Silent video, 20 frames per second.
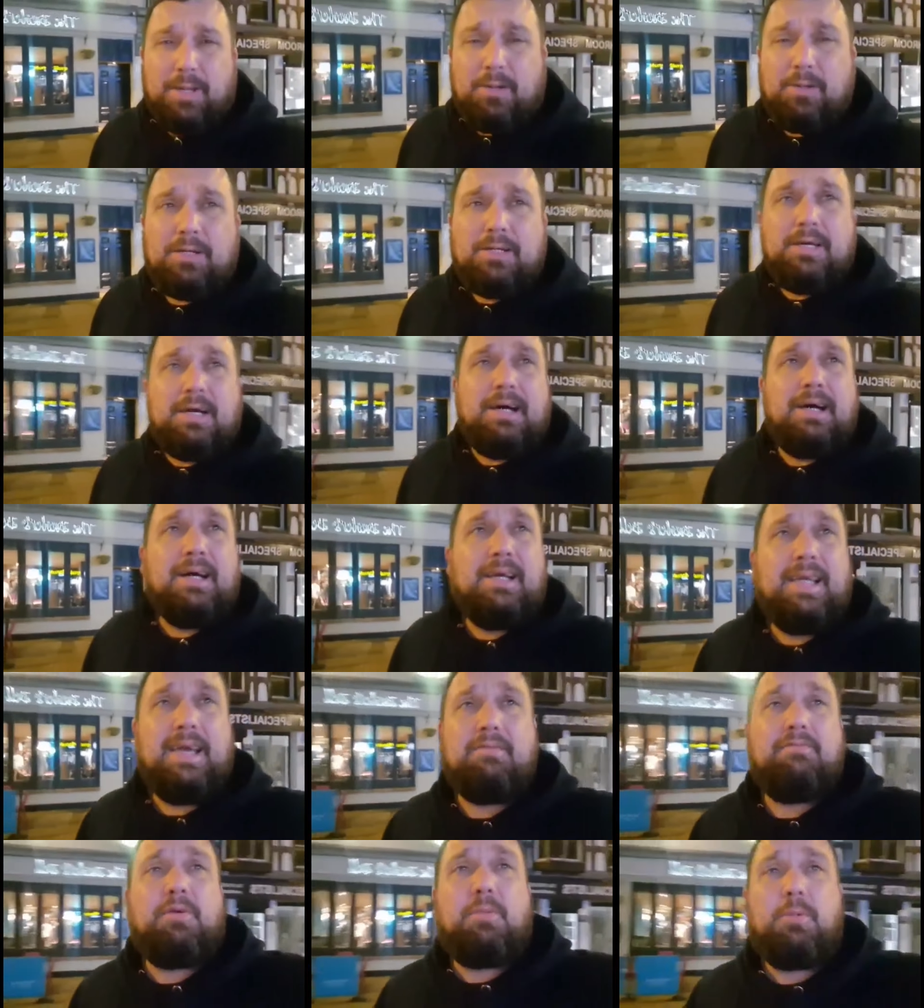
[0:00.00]
Bell. Uh,
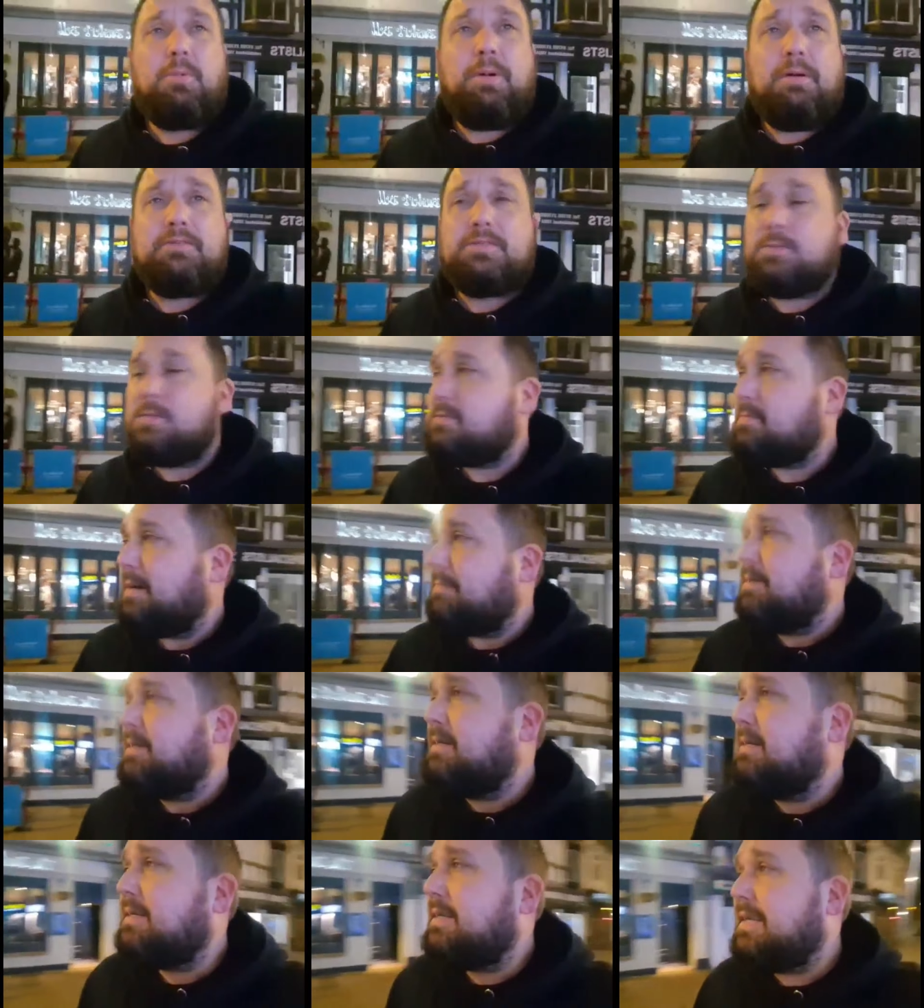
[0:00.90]
yeah, former Wetherspoons
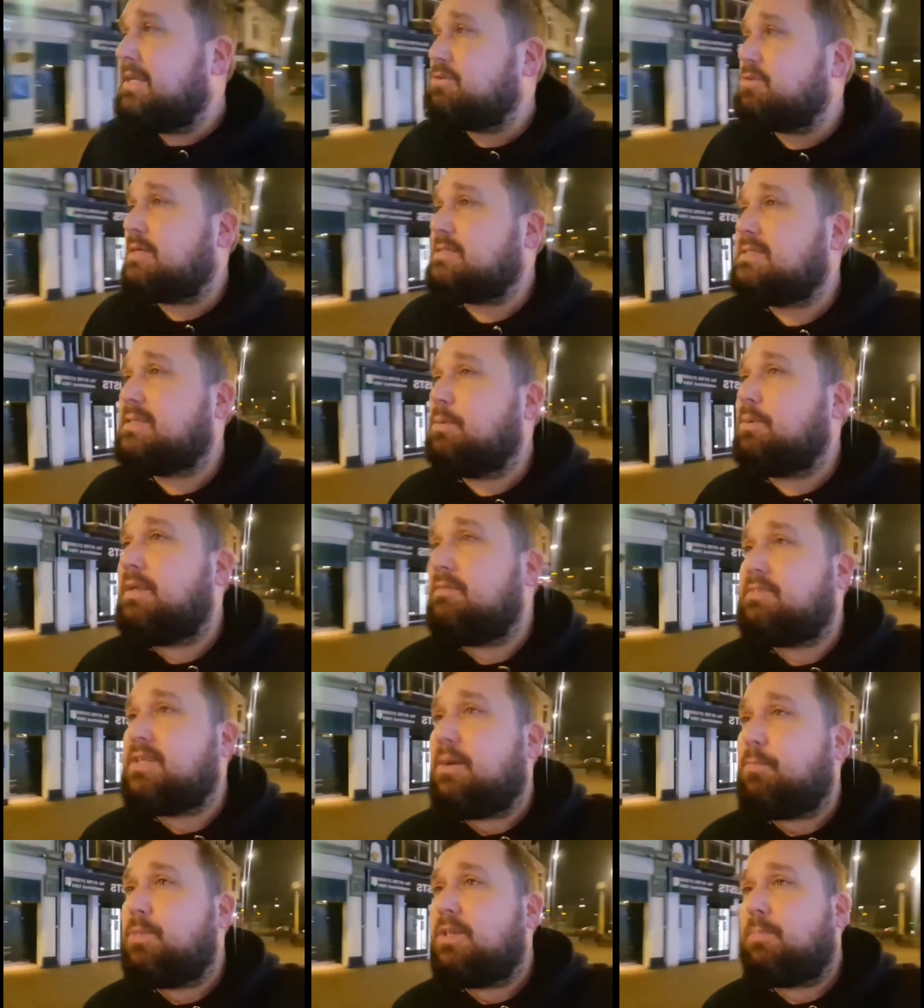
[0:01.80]
pub. Interested to see what
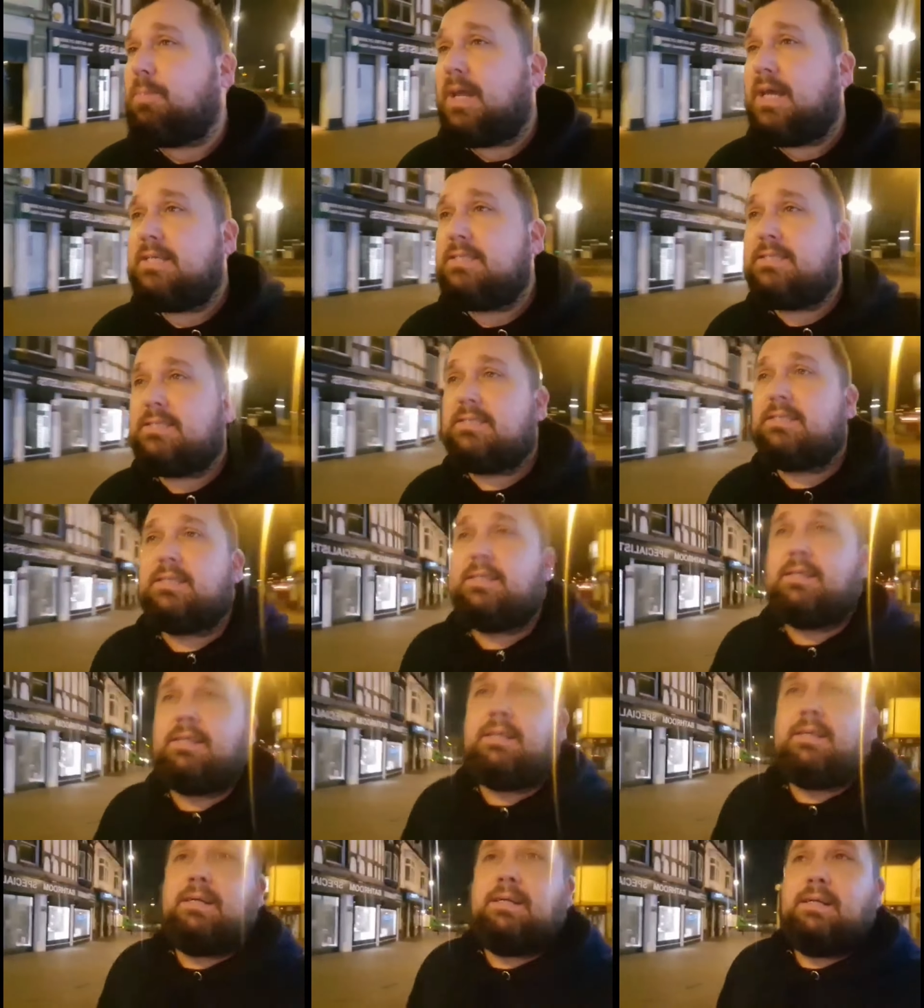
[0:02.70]
they've done with the place.
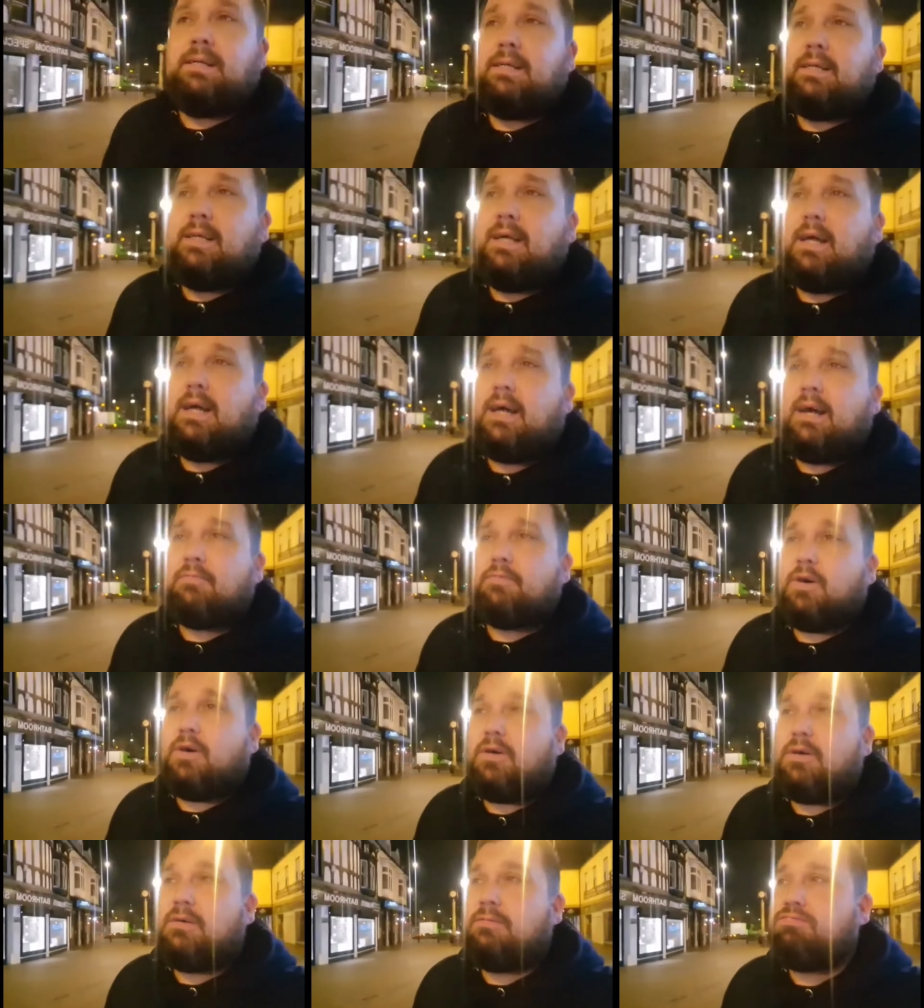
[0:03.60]
Uh, I've
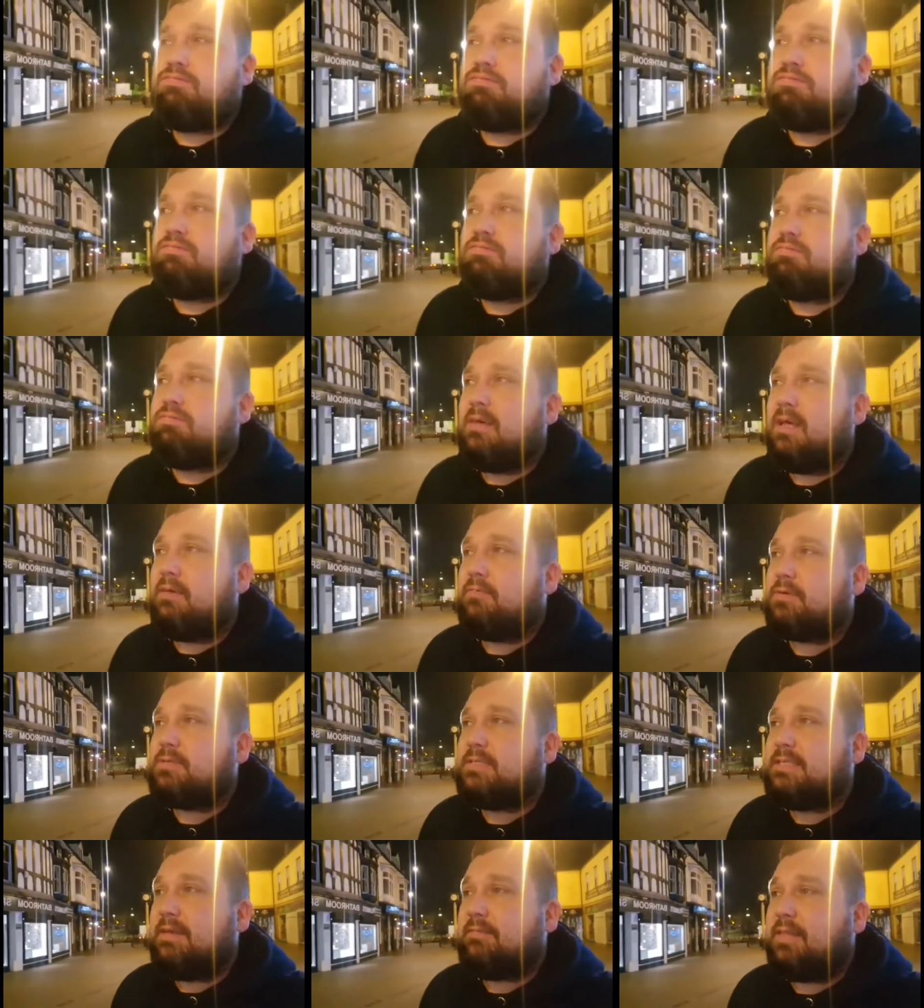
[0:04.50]
got, I've
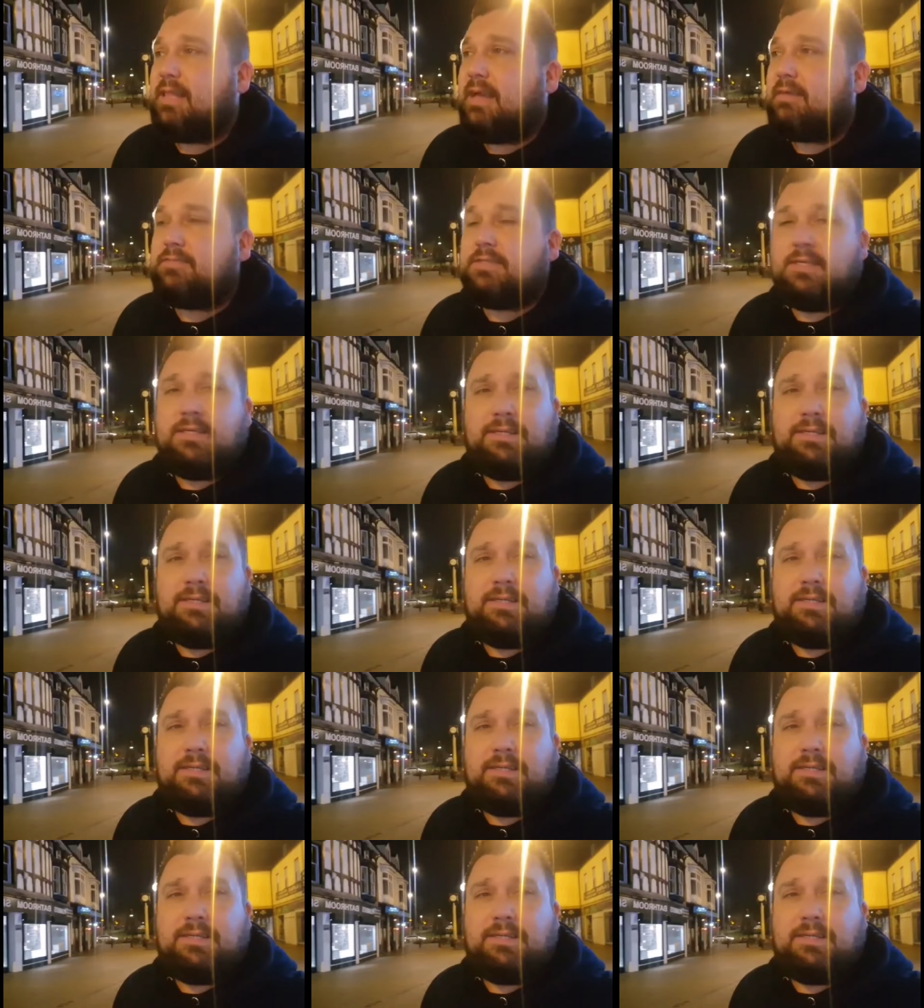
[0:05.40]
got seven left.